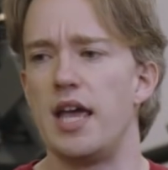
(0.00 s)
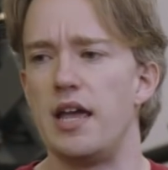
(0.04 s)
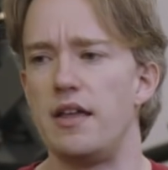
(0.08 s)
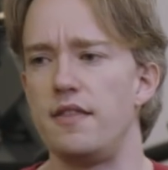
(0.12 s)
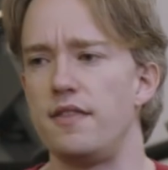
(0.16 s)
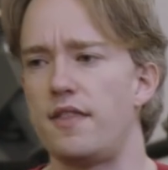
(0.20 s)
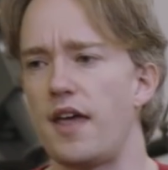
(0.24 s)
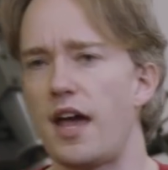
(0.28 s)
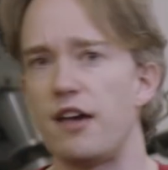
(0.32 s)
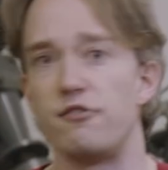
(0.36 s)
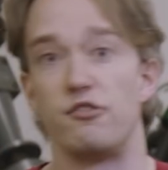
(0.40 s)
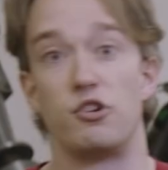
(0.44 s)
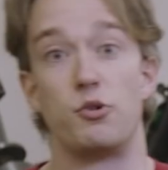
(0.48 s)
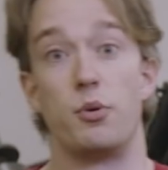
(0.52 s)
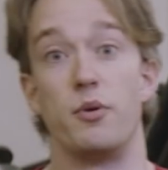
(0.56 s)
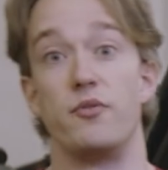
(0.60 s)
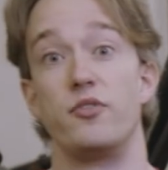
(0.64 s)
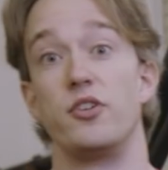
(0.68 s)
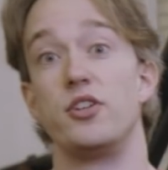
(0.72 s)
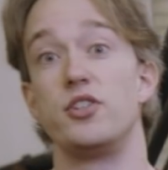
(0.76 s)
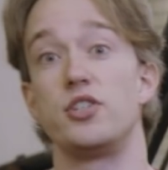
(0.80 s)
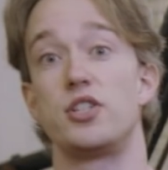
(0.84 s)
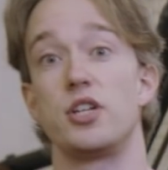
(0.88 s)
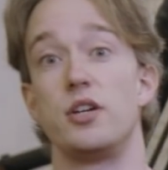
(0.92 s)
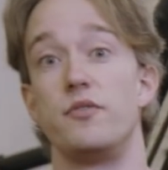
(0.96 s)
in their
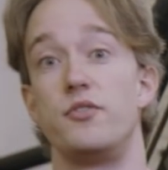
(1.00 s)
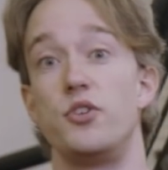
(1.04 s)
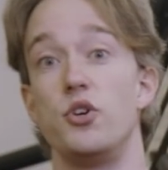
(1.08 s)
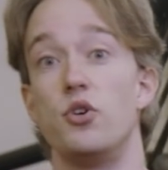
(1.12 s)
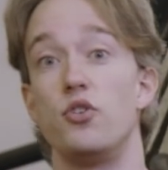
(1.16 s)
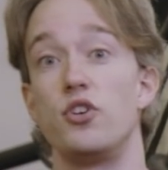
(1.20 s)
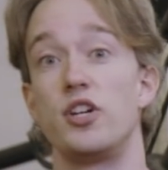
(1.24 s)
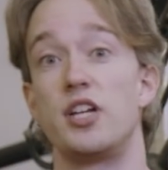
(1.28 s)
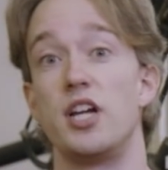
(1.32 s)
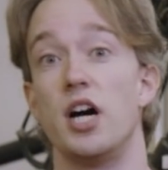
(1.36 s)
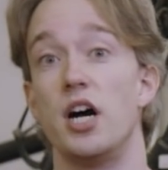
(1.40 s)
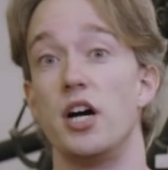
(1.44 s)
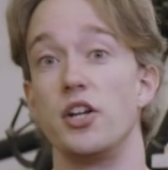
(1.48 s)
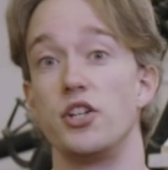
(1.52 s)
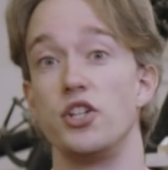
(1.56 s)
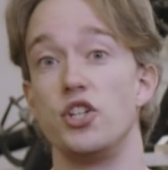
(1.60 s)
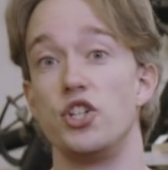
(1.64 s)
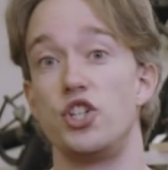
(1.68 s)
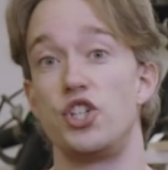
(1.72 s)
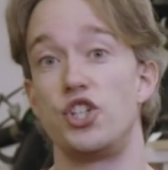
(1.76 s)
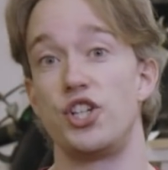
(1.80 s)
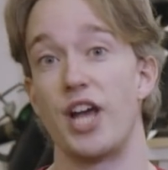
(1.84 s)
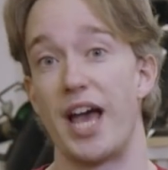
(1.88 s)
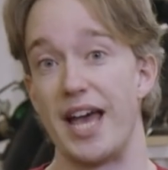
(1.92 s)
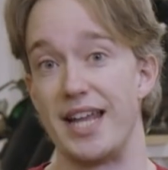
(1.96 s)
equivalent of your garden
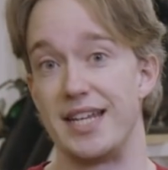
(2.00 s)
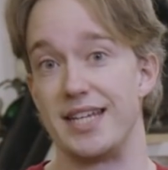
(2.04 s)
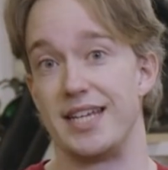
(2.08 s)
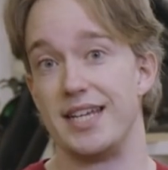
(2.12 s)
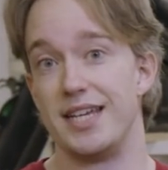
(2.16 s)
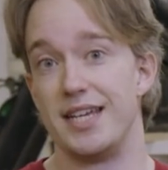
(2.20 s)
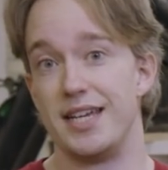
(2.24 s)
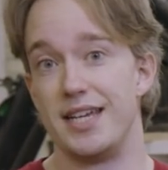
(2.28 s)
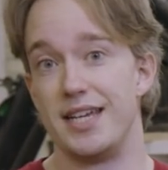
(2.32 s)
shed